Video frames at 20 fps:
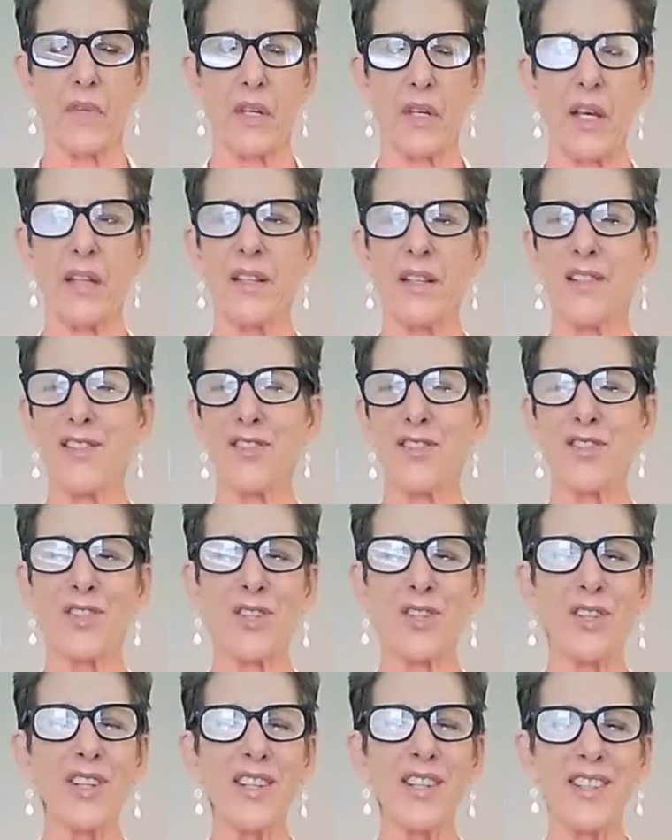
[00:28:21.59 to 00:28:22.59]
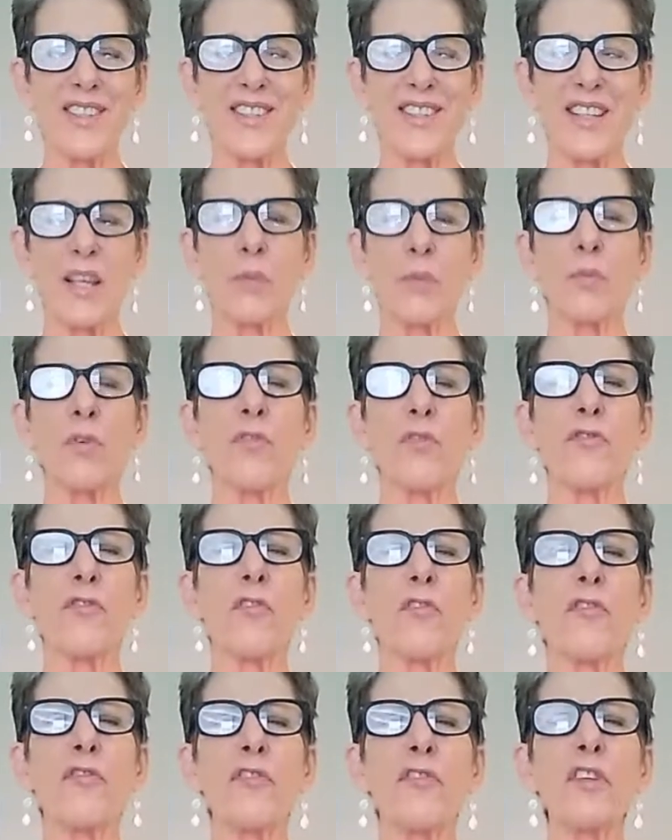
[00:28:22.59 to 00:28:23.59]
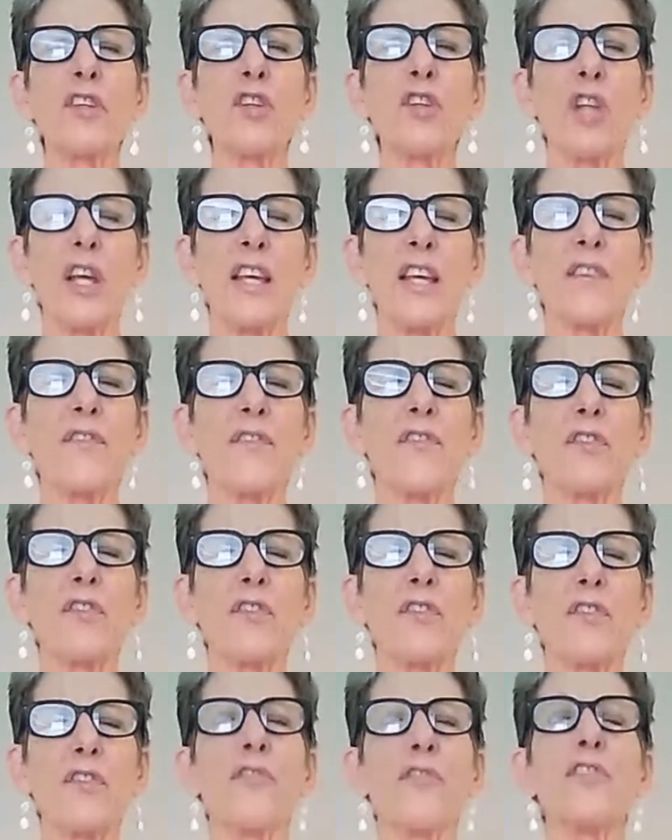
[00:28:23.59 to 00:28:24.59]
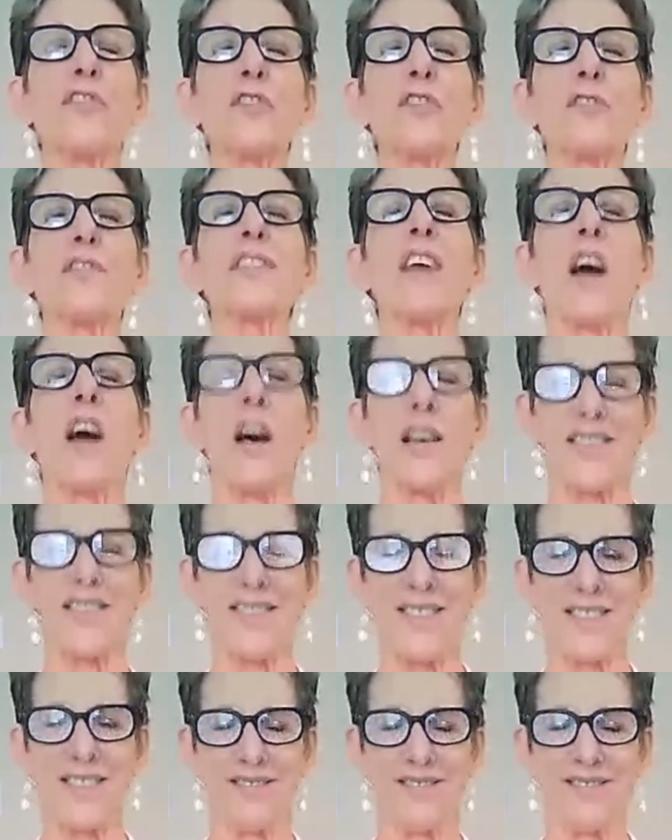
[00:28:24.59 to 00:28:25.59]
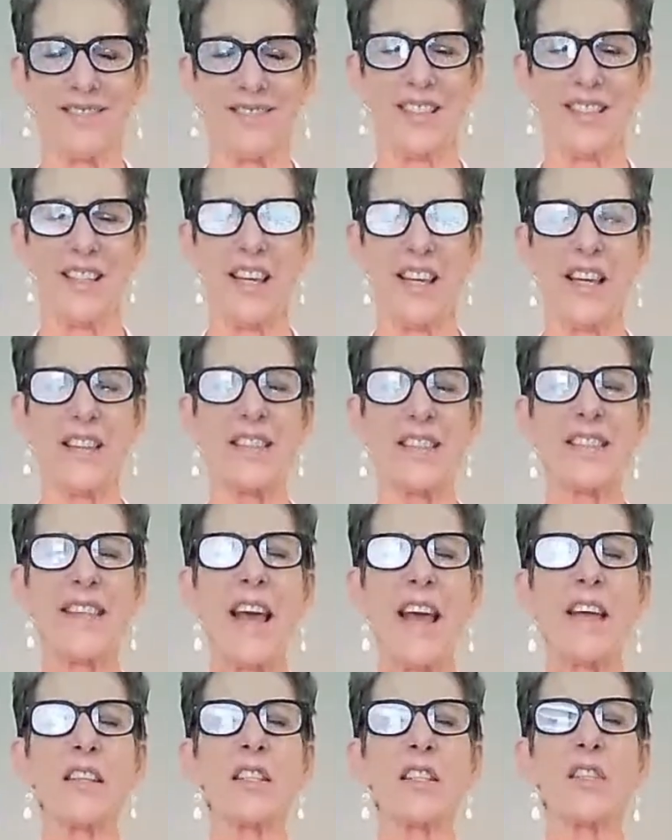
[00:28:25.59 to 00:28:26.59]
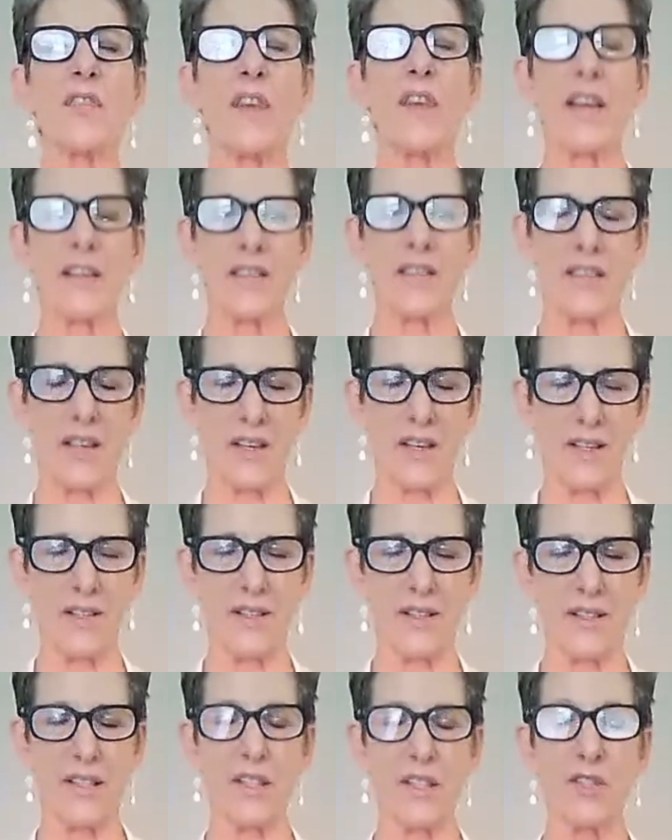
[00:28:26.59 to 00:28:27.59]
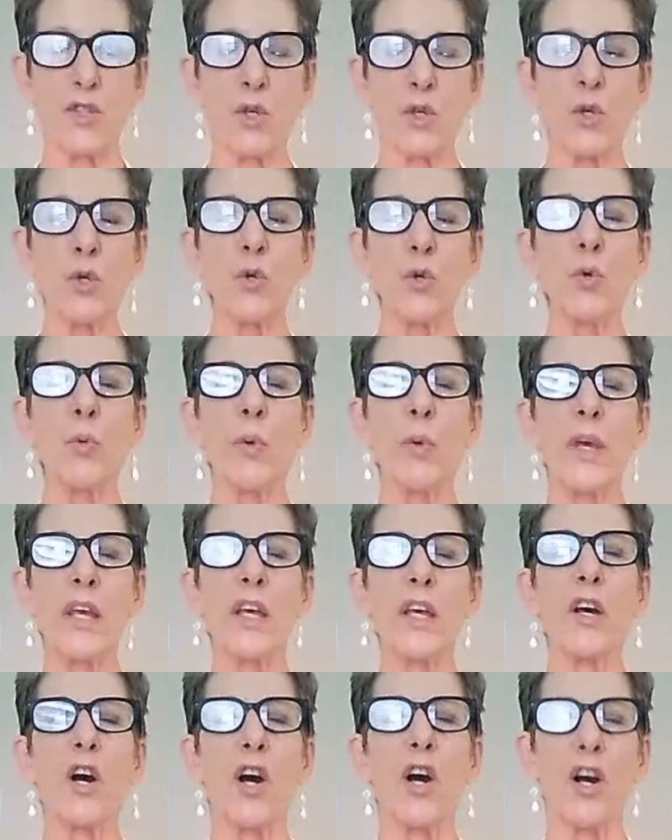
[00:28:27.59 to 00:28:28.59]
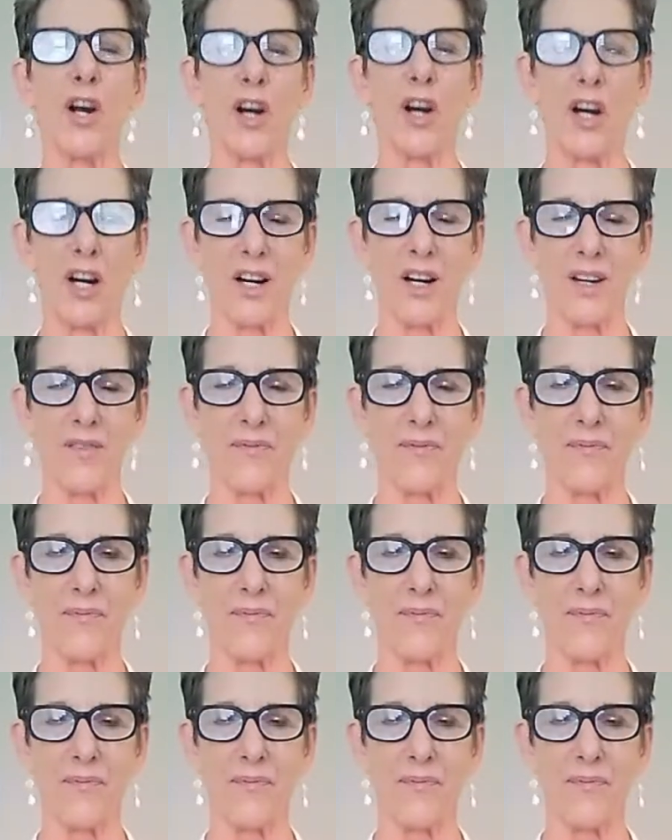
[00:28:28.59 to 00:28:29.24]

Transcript: And it is good. It will fulfill, it fulfills us. It satisfies us. It's who we are.